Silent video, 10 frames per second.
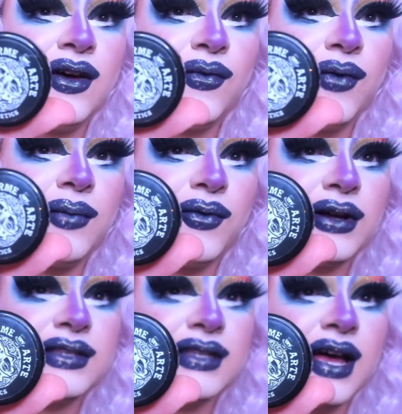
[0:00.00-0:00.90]
One more
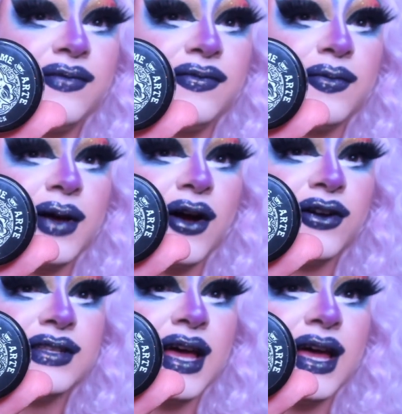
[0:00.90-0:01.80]
time, Firme
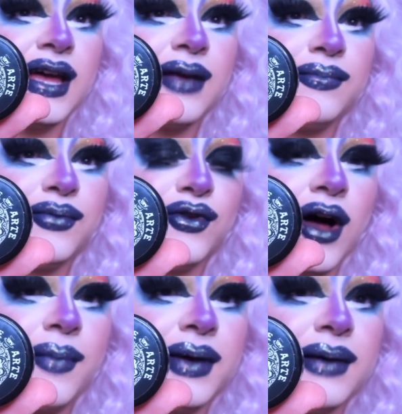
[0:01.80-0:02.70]
Arte and
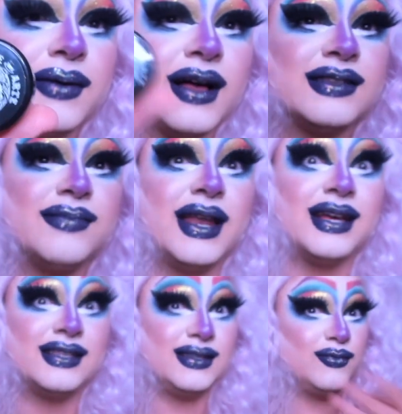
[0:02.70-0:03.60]
Bruja Babe
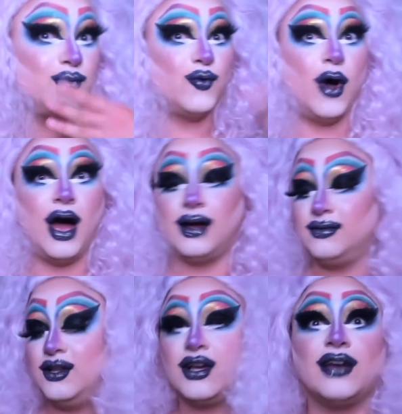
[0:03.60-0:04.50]
Cosmetics. Mwah.
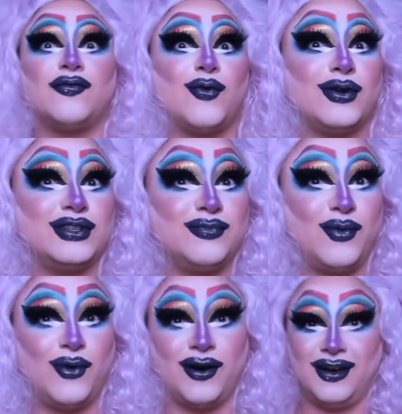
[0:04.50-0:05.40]
Looking forward to
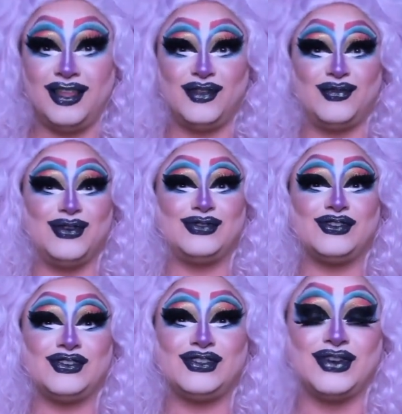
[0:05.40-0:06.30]
more in the
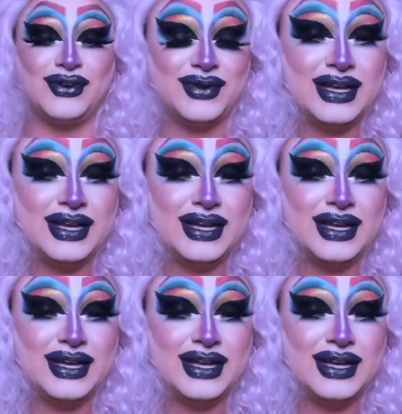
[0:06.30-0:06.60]
future too.